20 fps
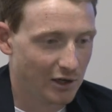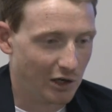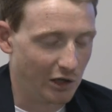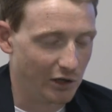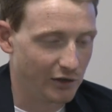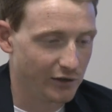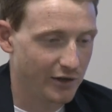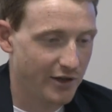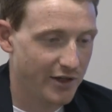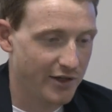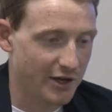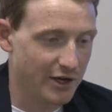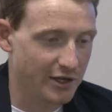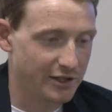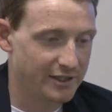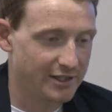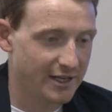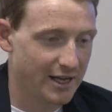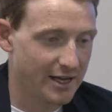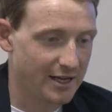on the
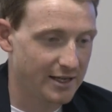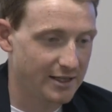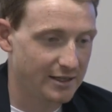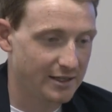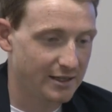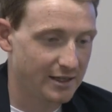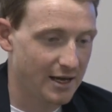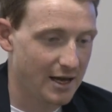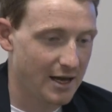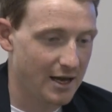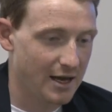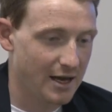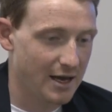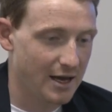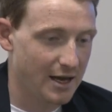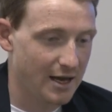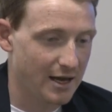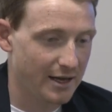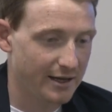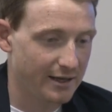third day
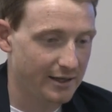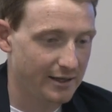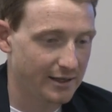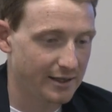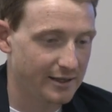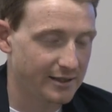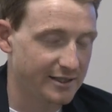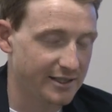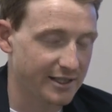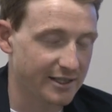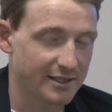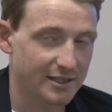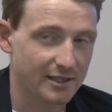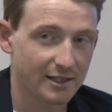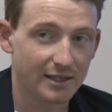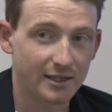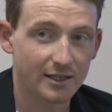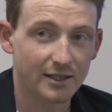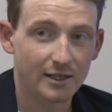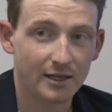uh, in
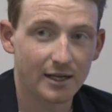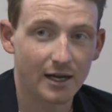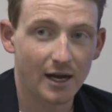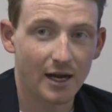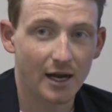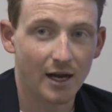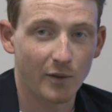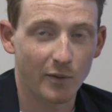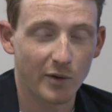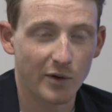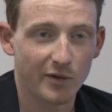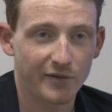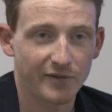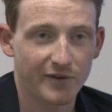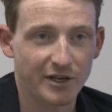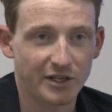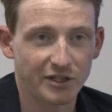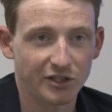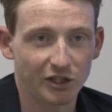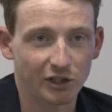Sicily, uh, we were
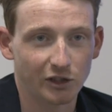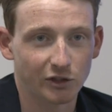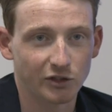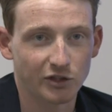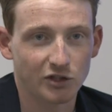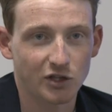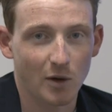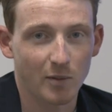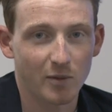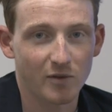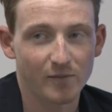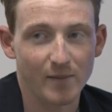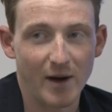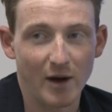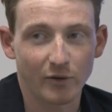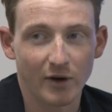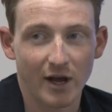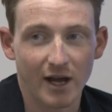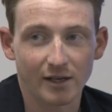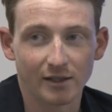finishing on the top of
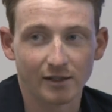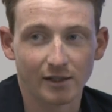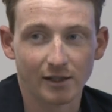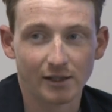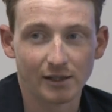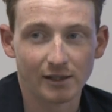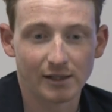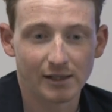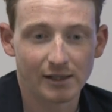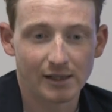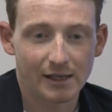Mount Etna,